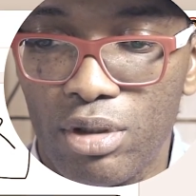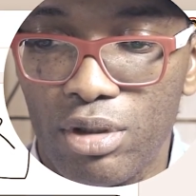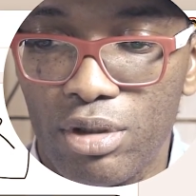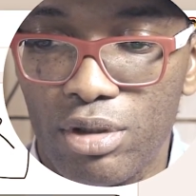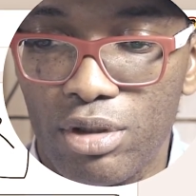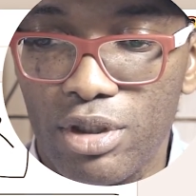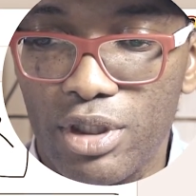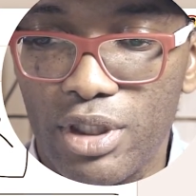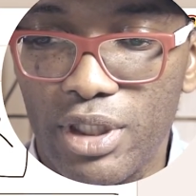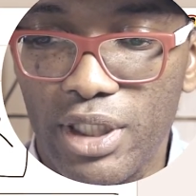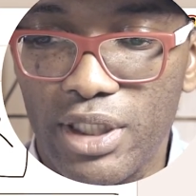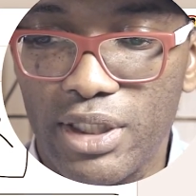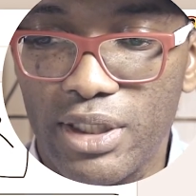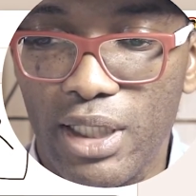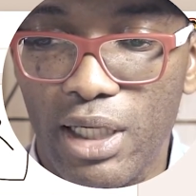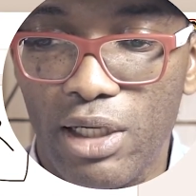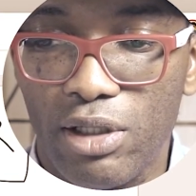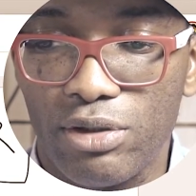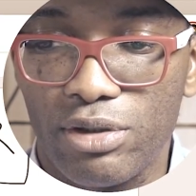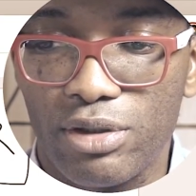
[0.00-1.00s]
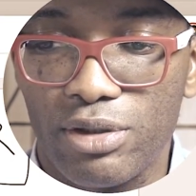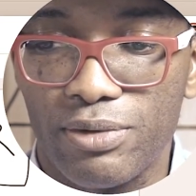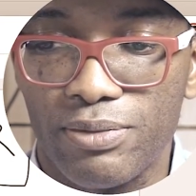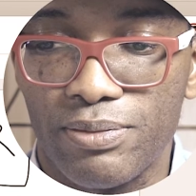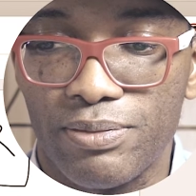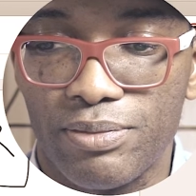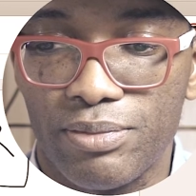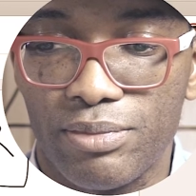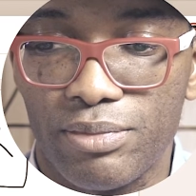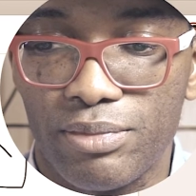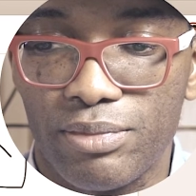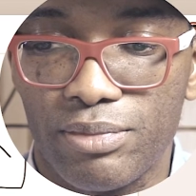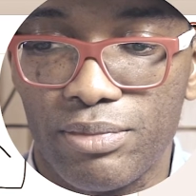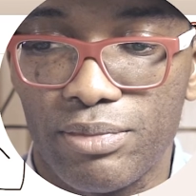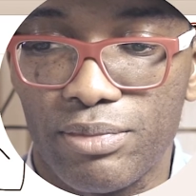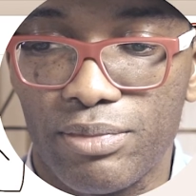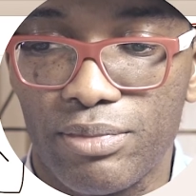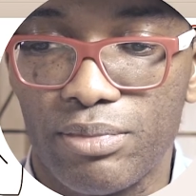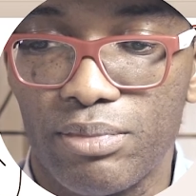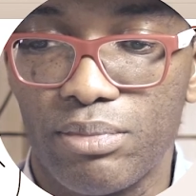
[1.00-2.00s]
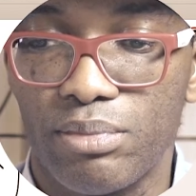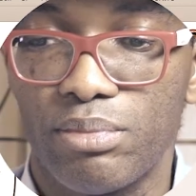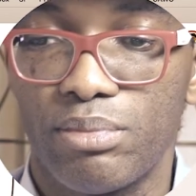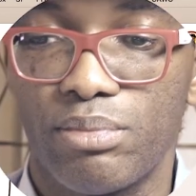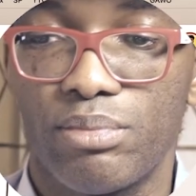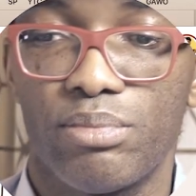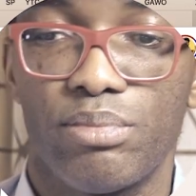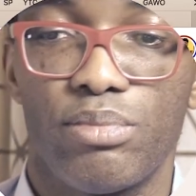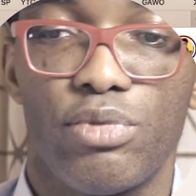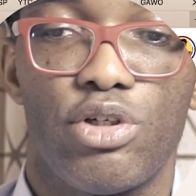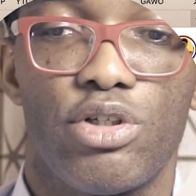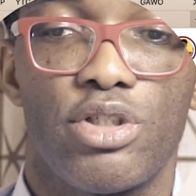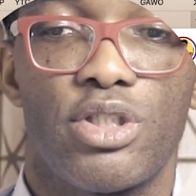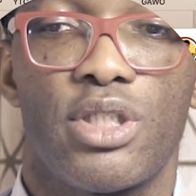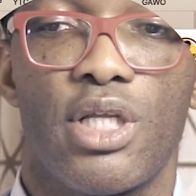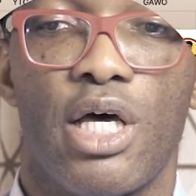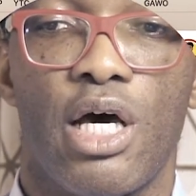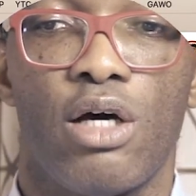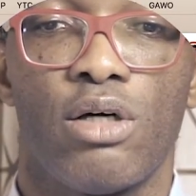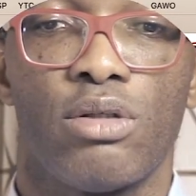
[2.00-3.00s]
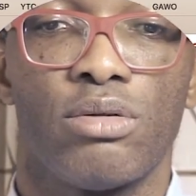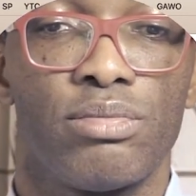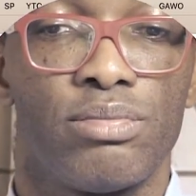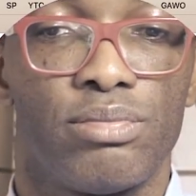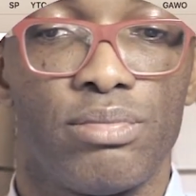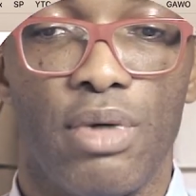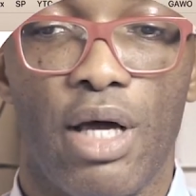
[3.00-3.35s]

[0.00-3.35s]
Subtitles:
to 6,000, because now